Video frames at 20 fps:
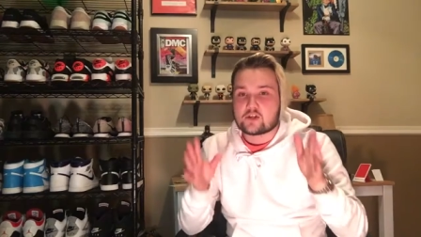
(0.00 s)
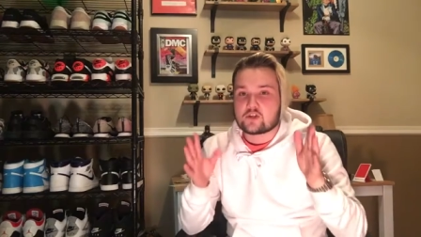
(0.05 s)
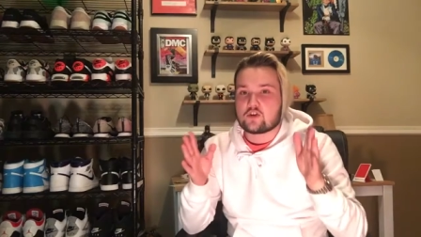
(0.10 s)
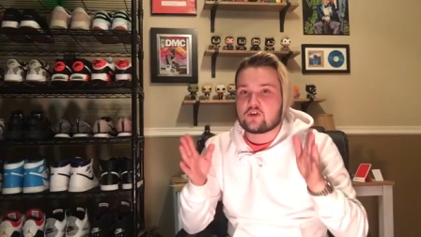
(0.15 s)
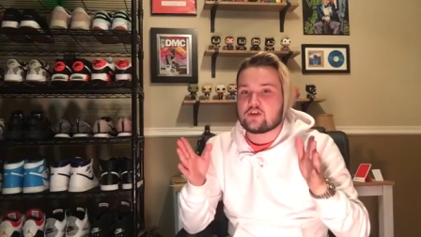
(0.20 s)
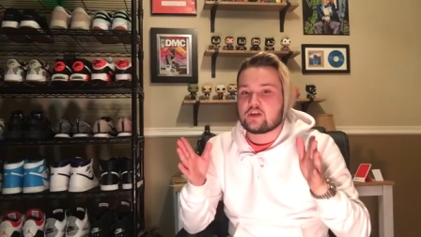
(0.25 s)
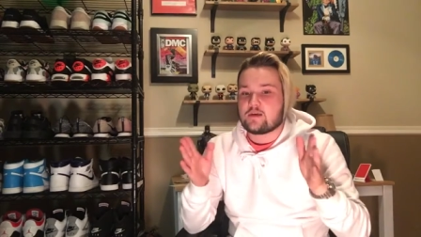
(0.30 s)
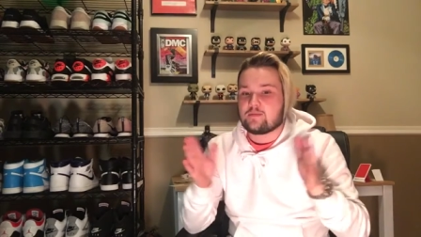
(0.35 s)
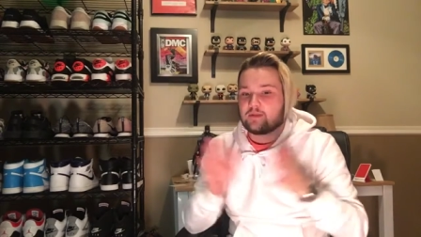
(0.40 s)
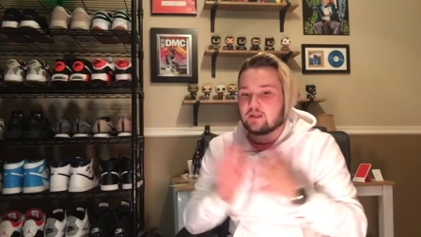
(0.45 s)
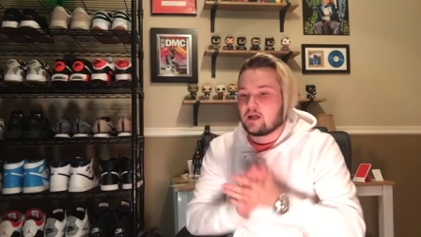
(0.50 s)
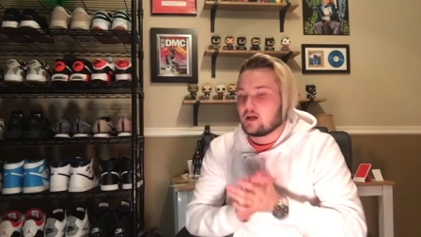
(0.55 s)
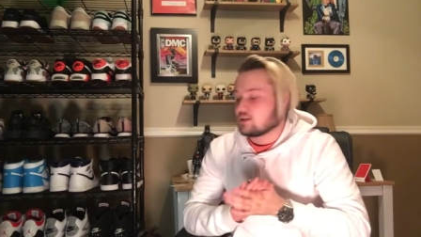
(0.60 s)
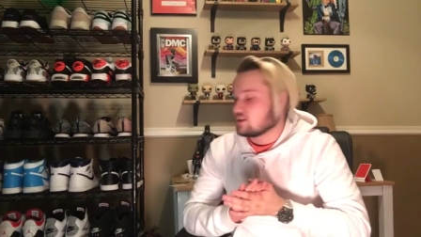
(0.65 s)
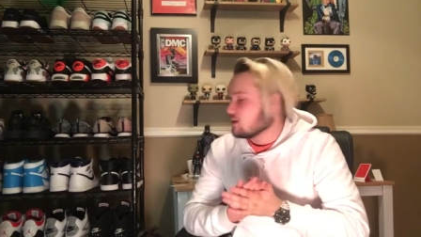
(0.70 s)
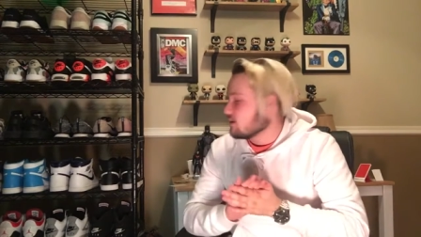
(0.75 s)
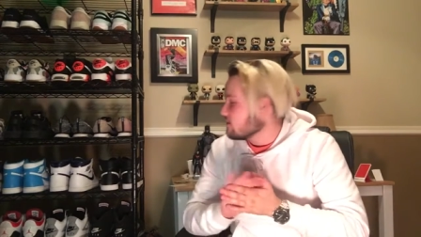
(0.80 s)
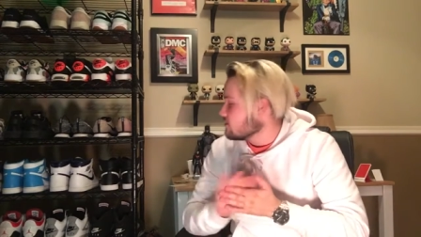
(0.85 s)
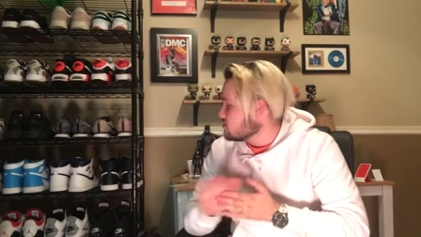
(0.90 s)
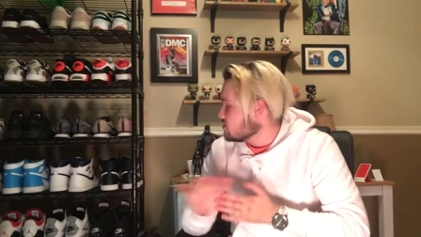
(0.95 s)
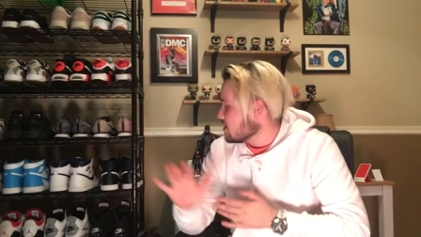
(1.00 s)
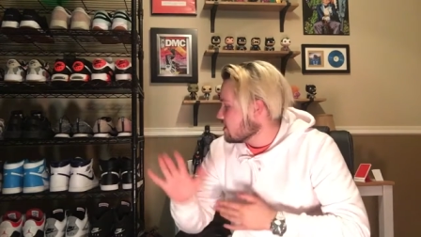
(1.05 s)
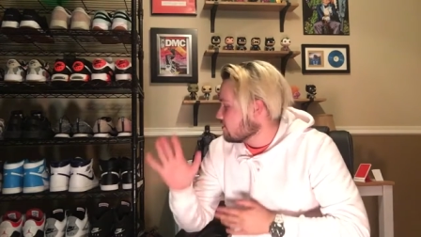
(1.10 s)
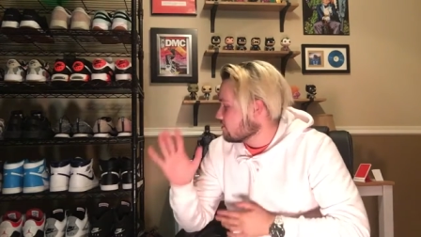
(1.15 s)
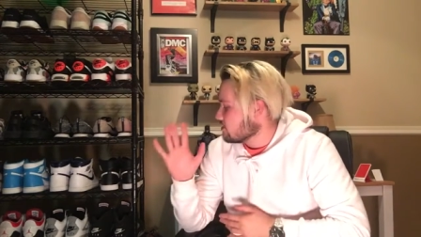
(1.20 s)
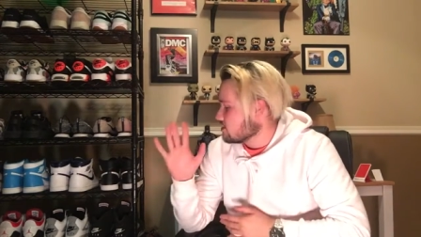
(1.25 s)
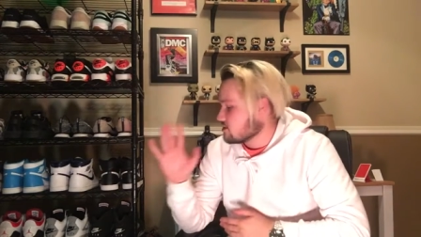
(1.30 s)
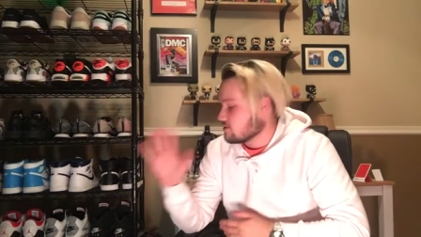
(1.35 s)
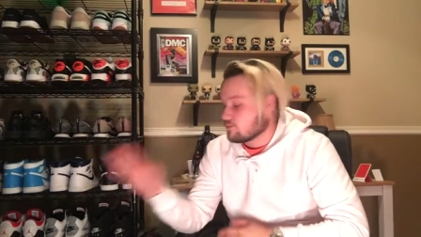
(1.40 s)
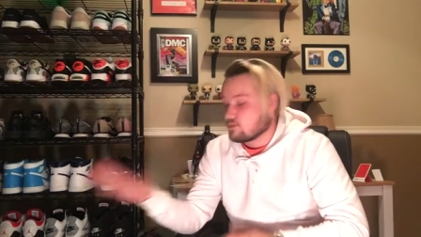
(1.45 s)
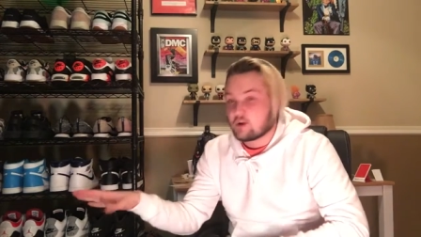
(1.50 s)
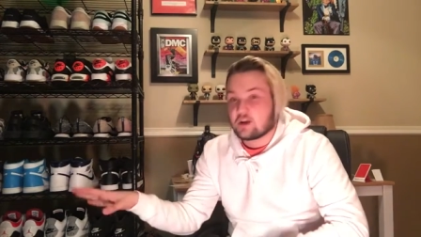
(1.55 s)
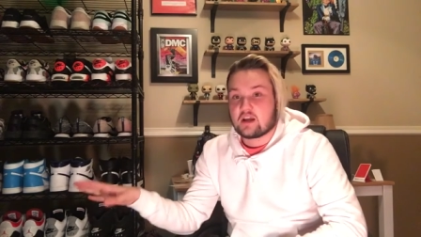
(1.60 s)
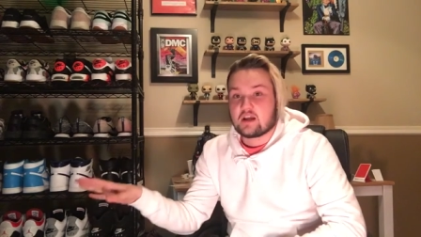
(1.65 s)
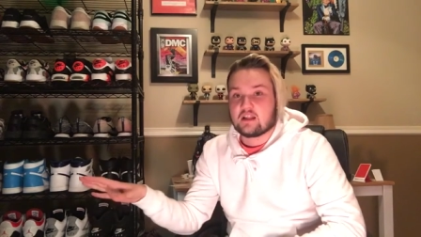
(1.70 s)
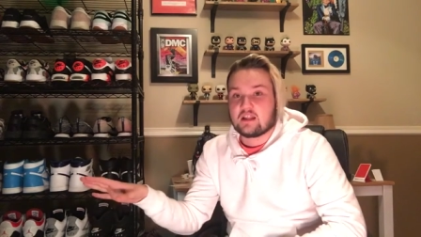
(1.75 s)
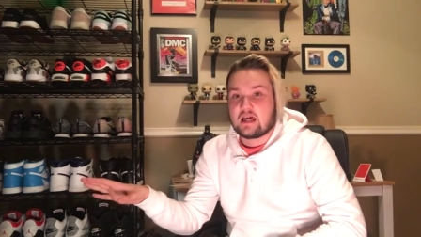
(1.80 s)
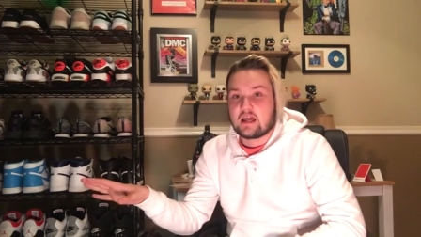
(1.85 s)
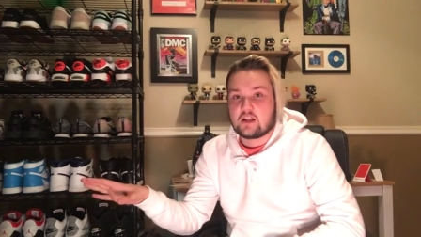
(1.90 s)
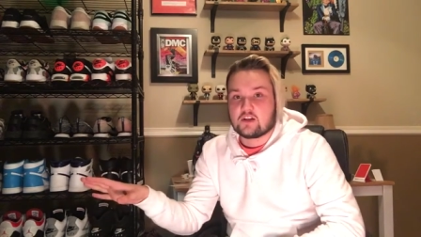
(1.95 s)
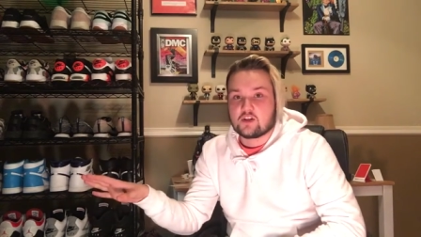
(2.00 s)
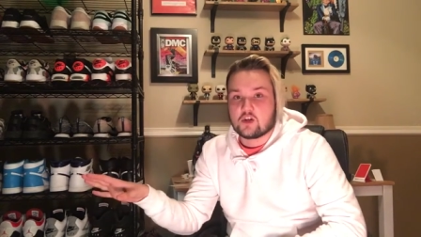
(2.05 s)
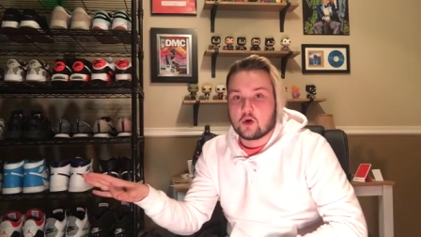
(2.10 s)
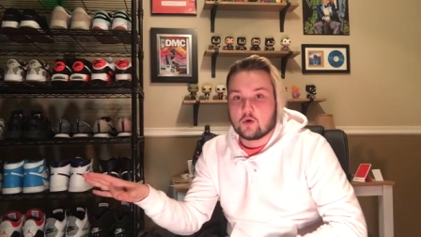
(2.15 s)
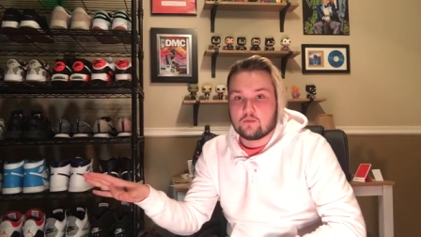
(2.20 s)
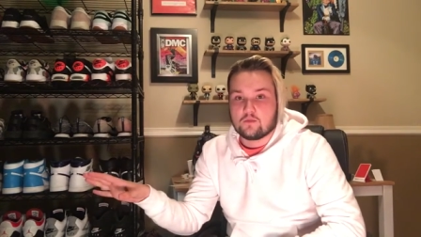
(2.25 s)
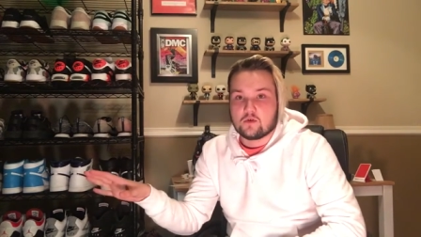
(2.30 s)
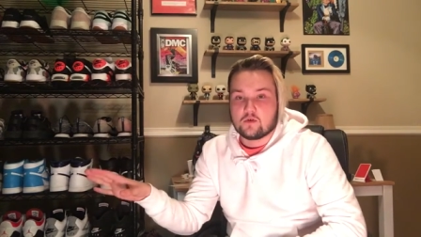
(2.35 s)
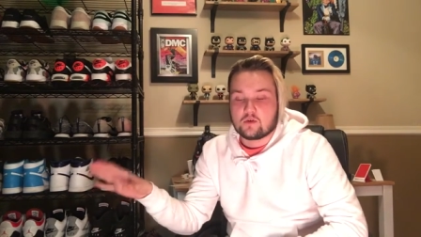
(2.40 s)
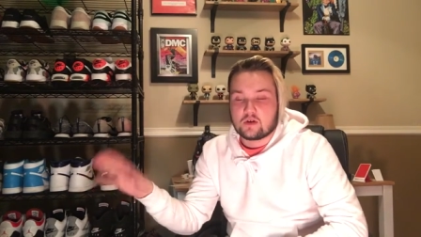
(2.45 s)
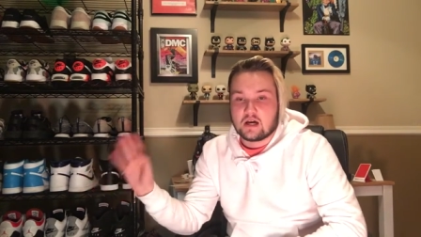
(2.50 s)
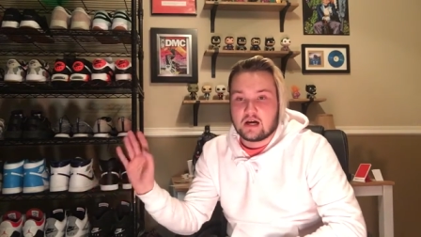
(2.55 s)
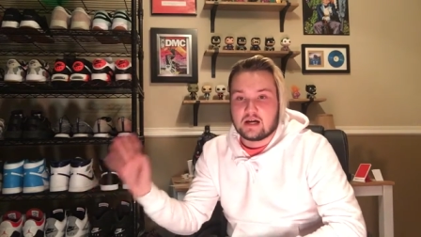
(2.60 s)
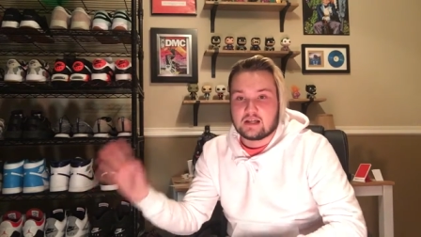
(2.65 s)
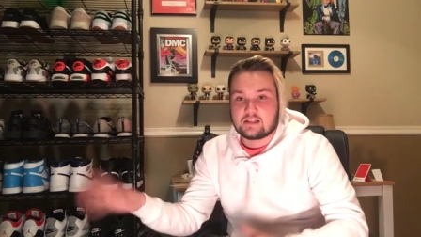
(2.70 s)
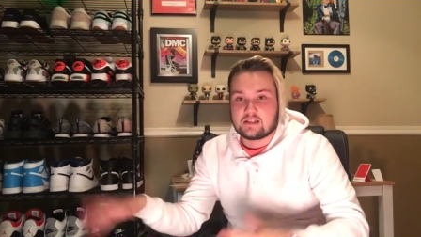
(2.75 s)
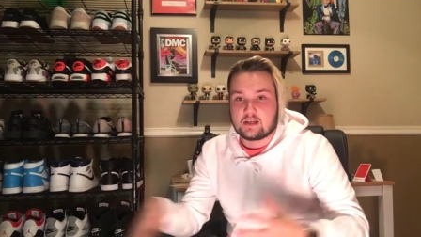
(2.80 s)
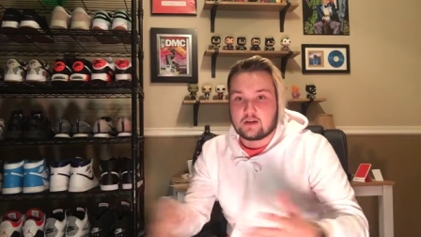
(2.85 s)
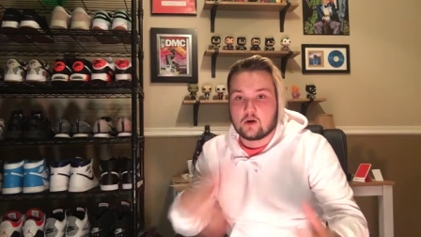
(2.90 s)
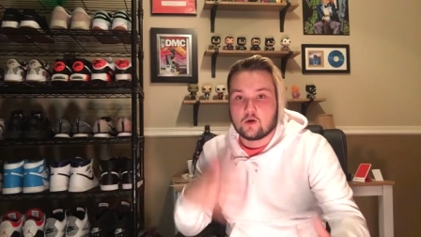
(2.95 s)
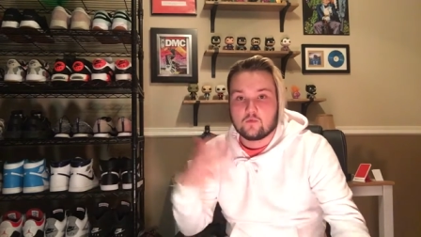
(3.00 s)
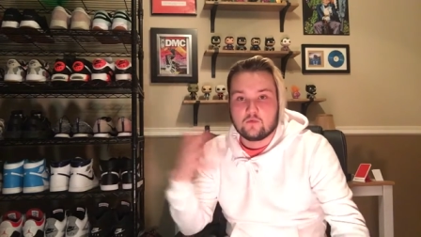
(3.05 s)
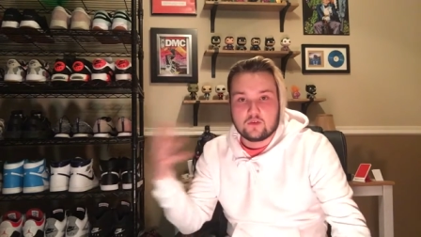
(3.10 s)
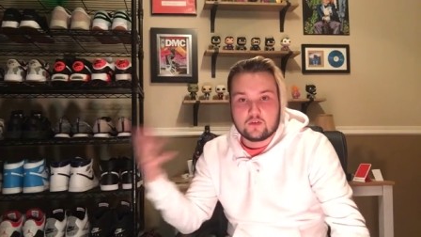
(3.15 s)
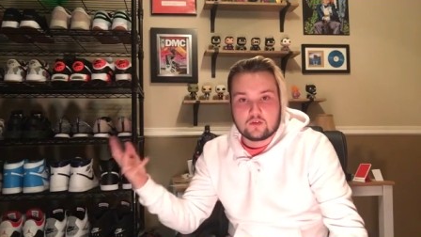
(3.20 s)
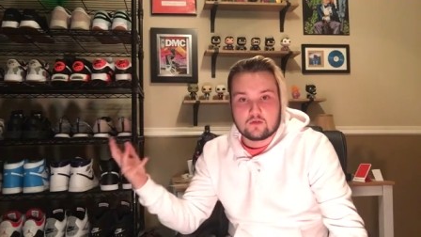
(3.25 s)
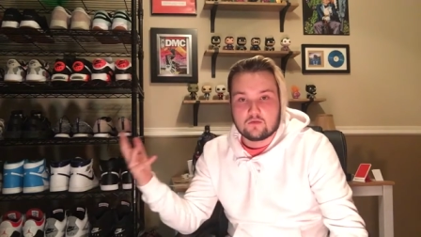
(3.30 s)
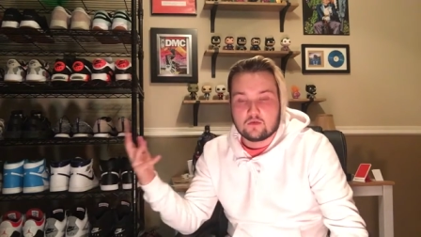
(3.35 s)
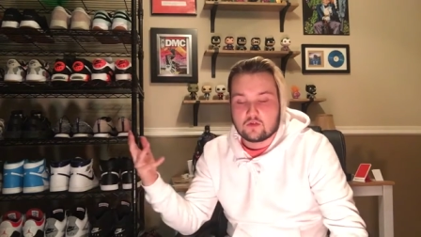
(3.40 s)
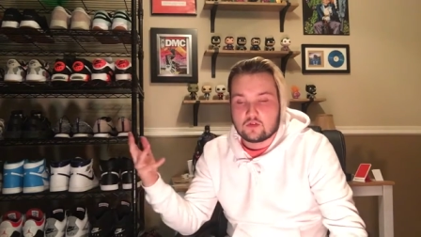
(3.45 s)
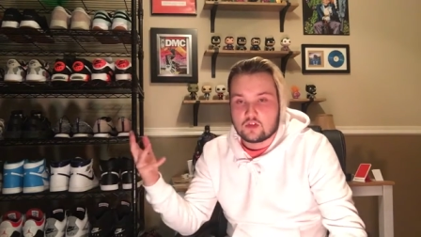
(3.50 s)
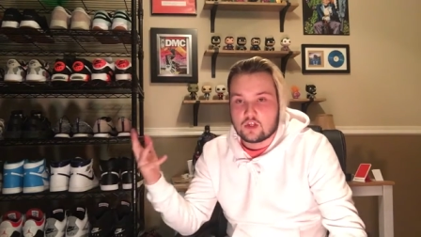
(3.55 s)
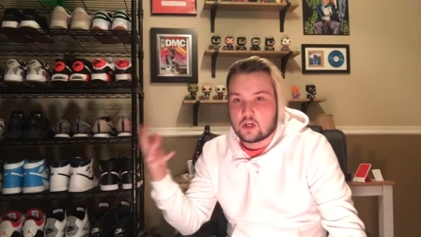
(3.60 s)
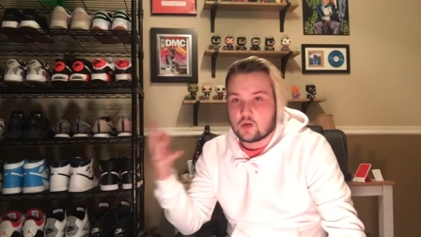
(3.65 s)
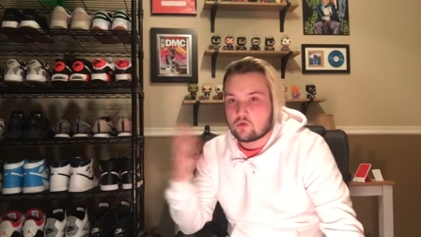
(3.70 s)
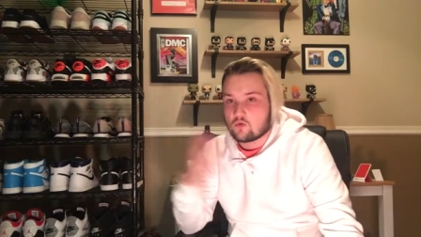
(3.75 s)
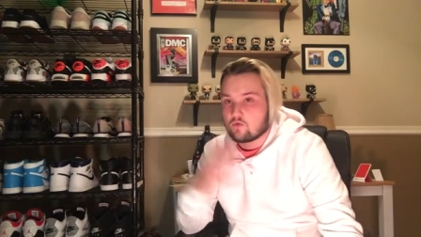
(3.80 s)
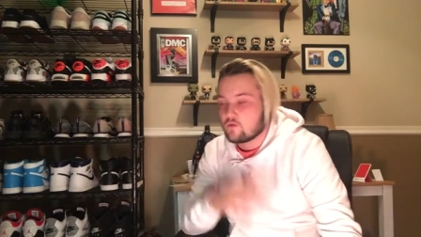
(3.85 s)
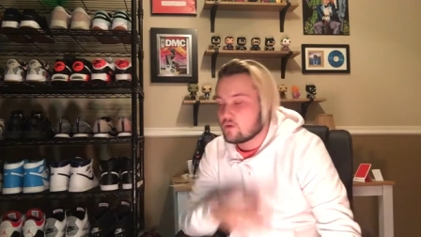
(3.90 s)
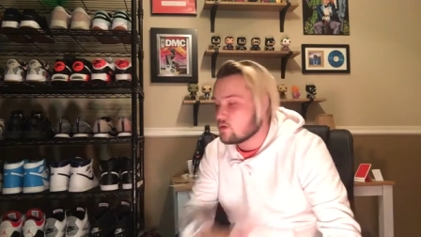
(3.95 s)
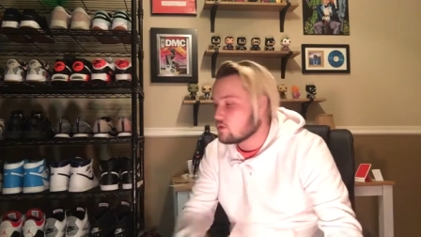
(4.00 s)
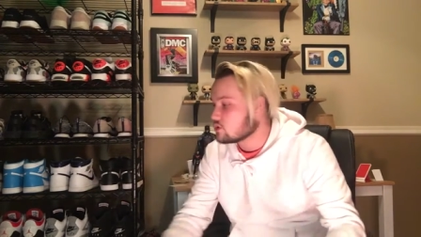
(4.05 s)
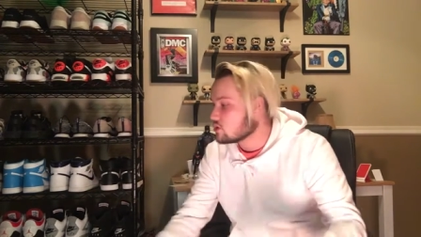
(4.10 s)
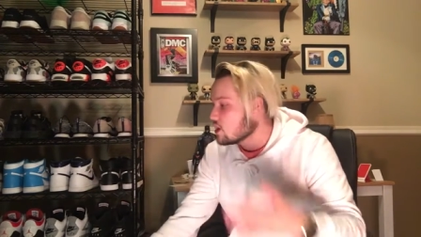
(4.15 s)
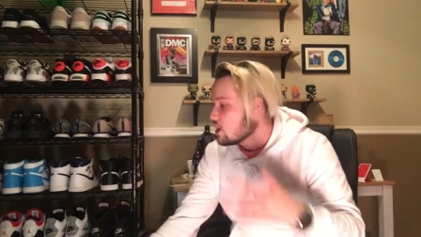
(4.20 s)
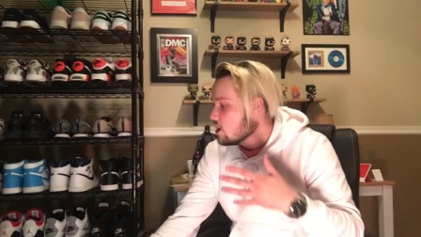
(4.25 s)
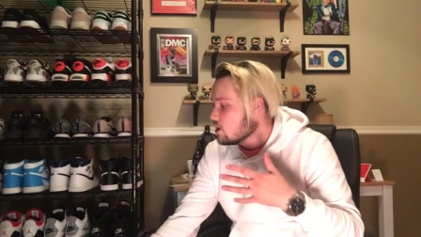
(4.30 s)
sure you keep it locked on the channel, because I'm bringing a lot of dope new content, hopefully some new sneaker reviews,